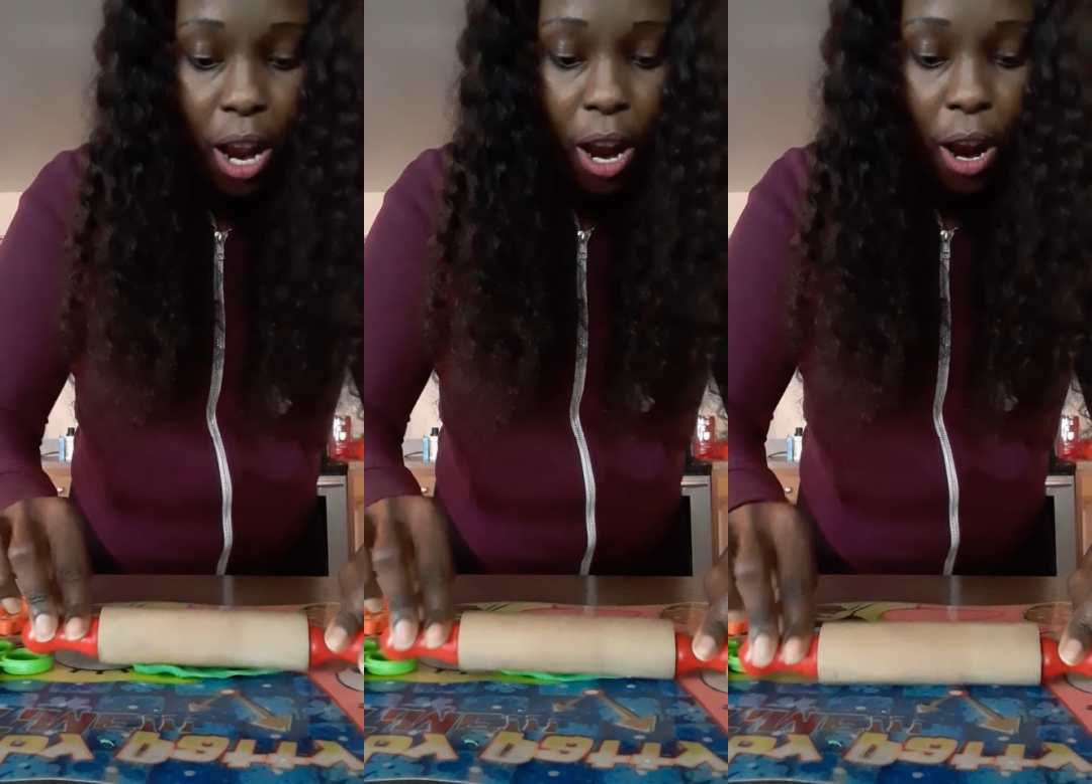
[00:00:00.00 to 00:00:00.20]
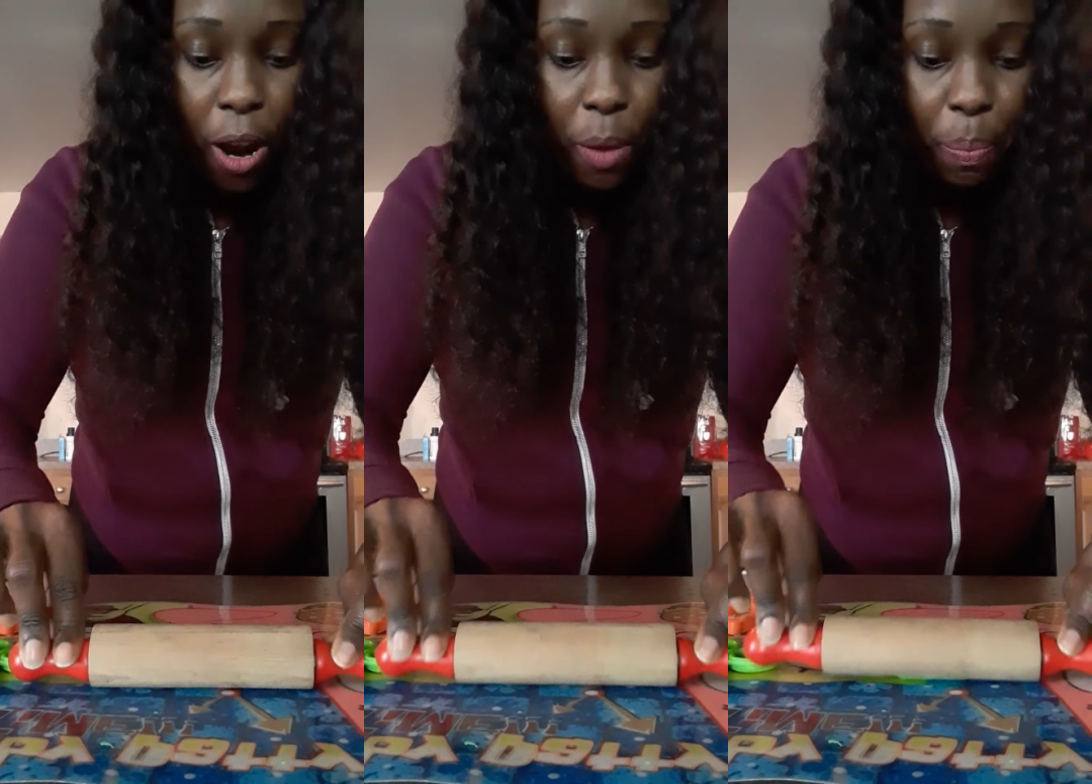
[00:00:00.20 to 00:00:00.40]

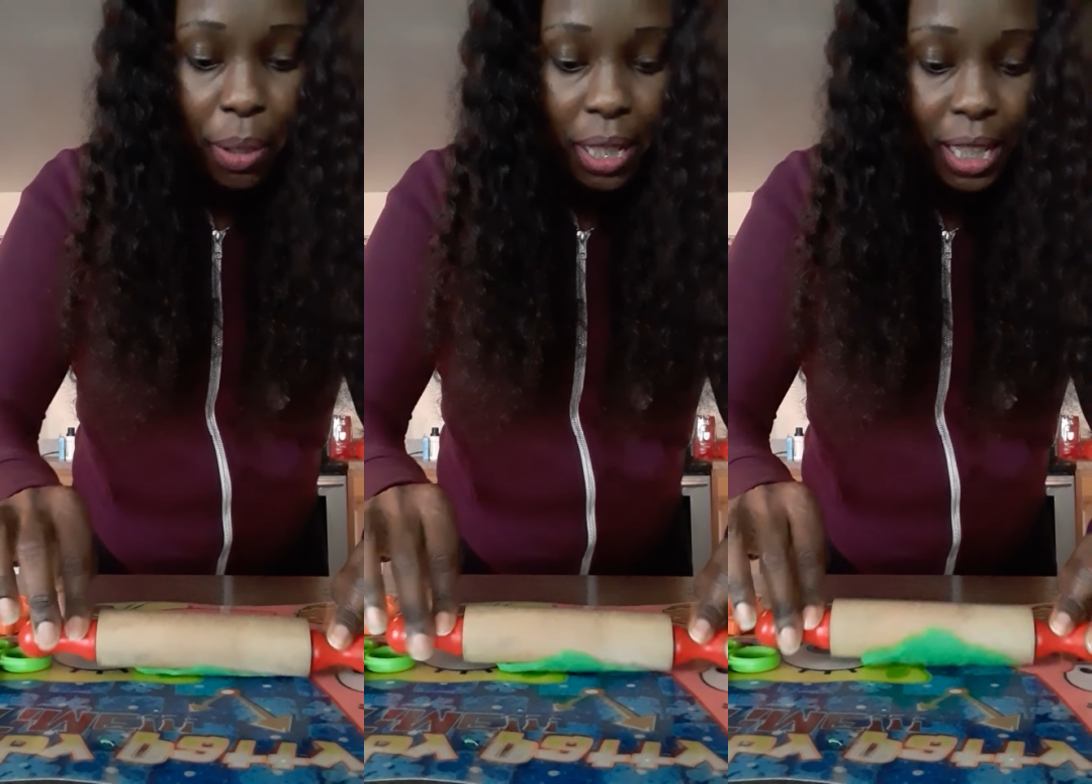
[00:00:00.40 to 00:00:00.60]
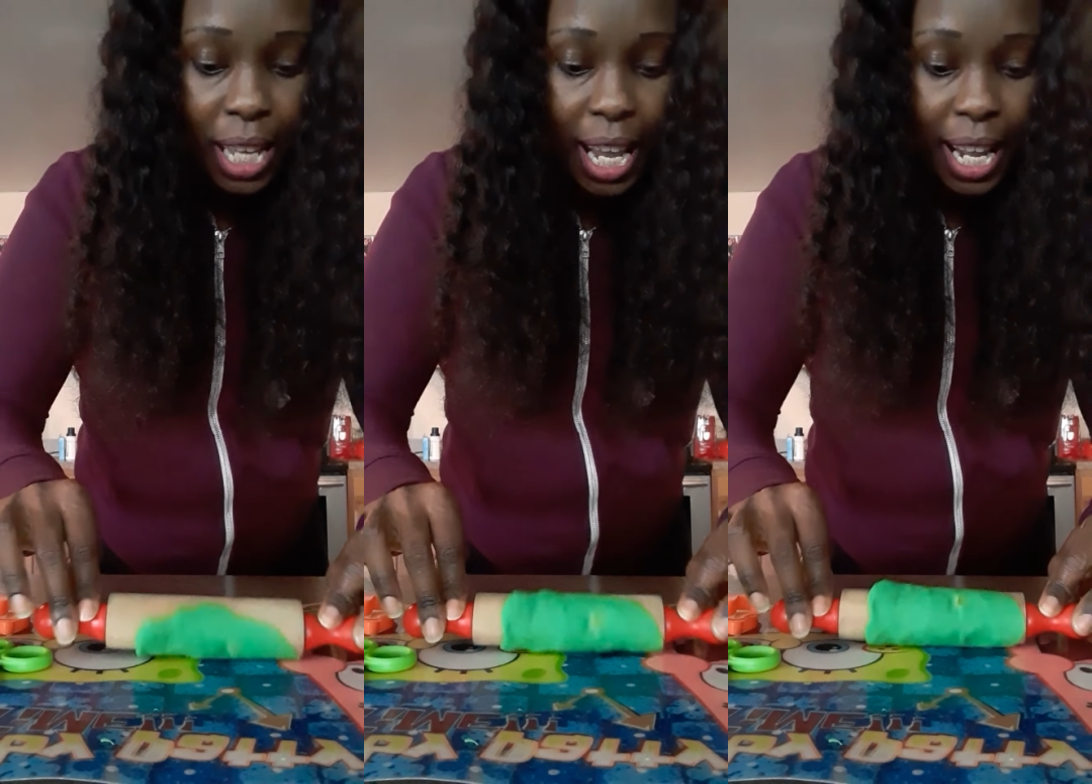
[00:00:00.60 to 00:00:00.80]
her
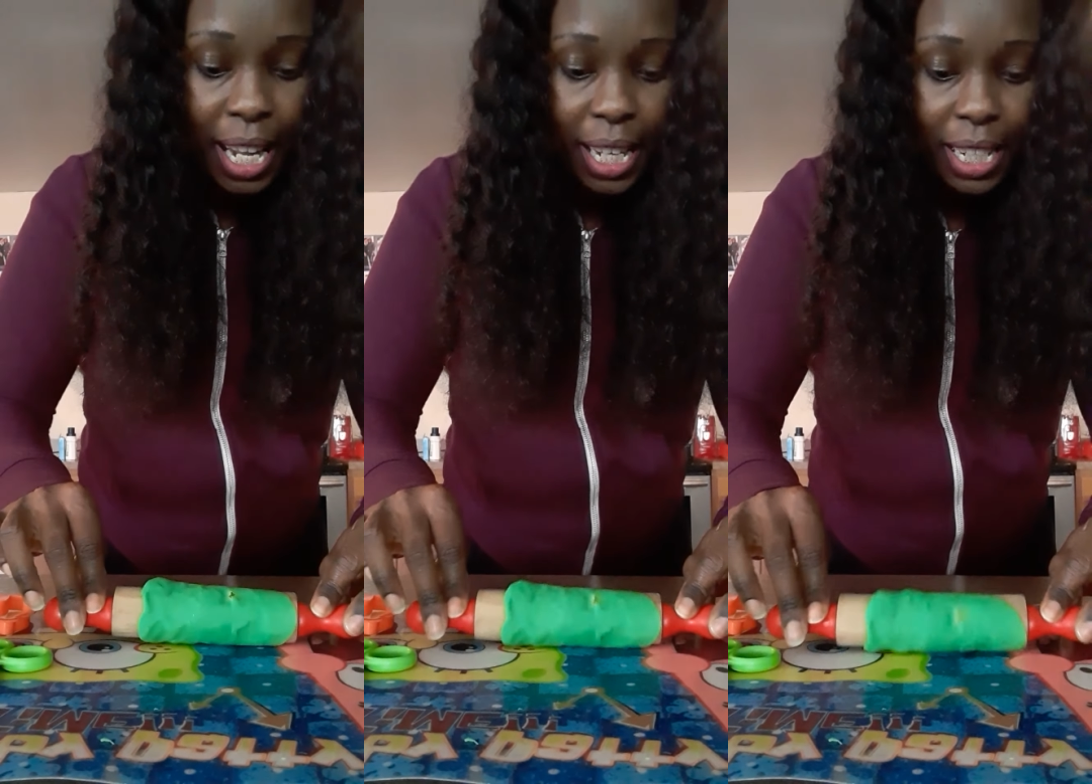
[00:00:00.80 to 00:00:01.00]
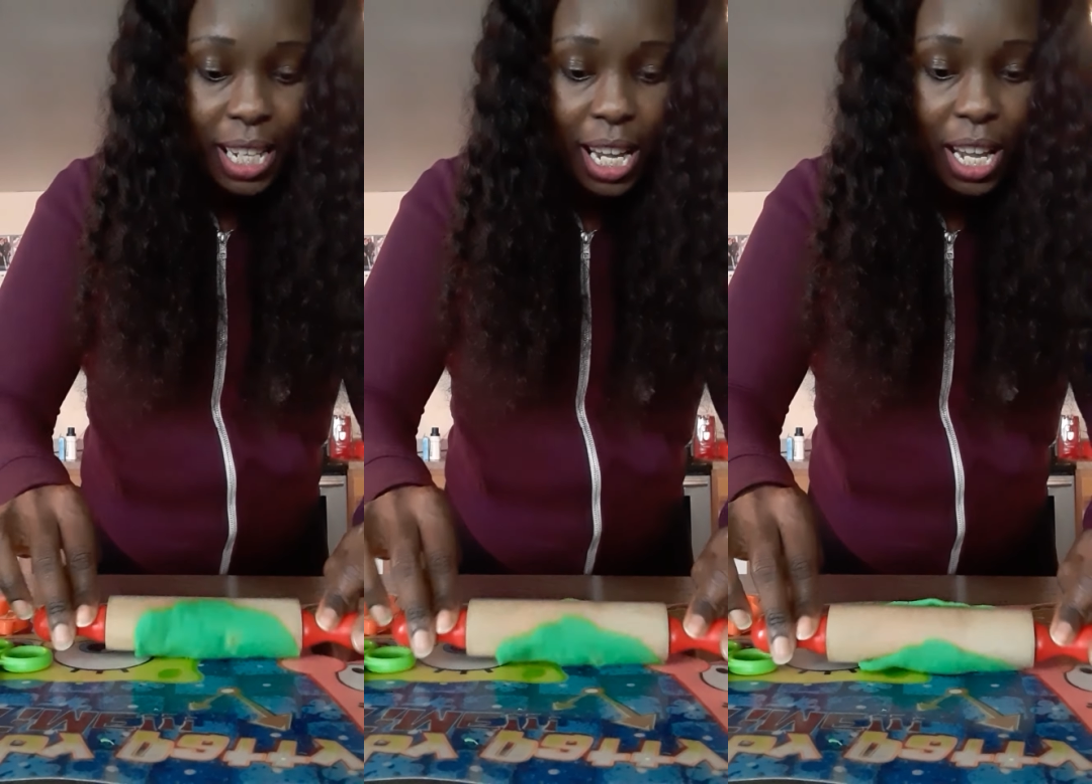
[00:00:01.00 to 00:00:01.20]

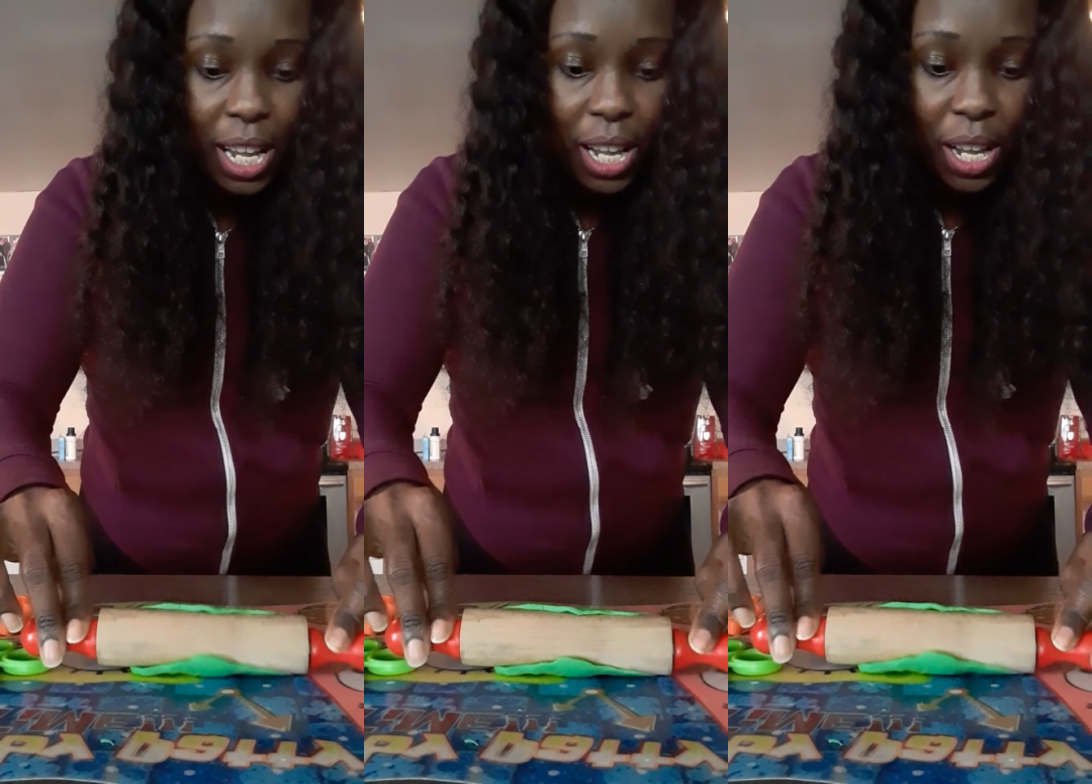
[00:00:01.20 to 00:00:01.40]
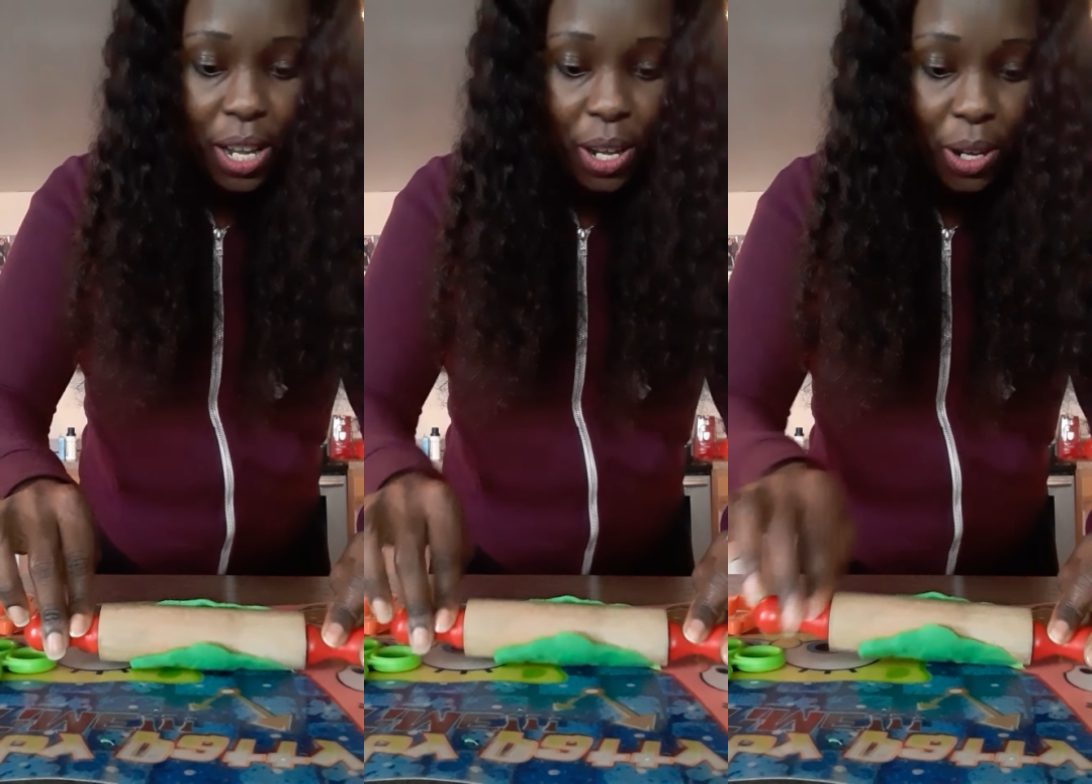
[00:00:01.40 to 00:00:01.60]

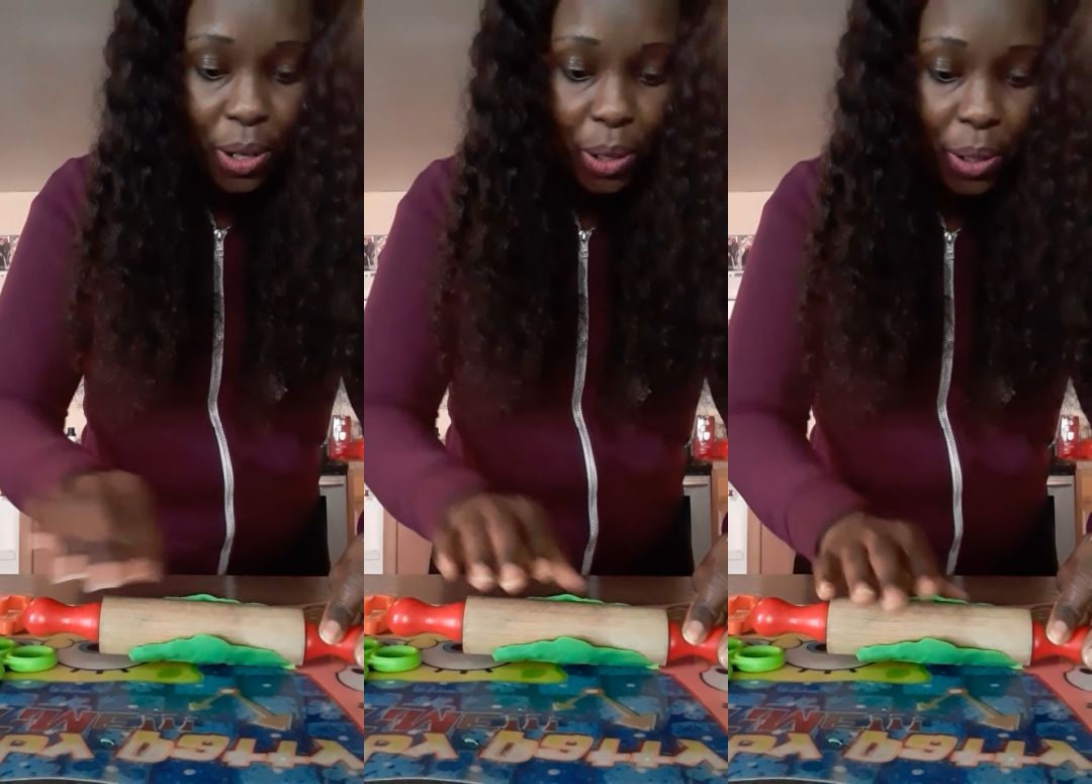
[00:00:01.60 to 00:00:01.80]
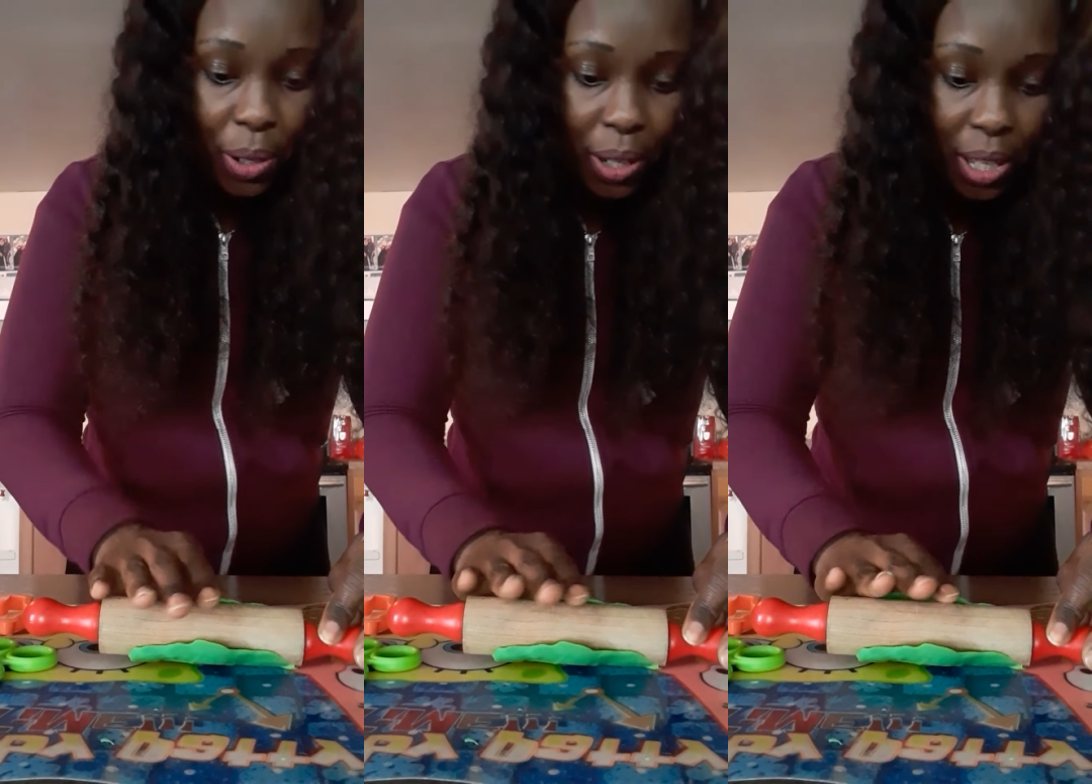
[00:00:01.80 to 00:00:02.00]
Play-Doh.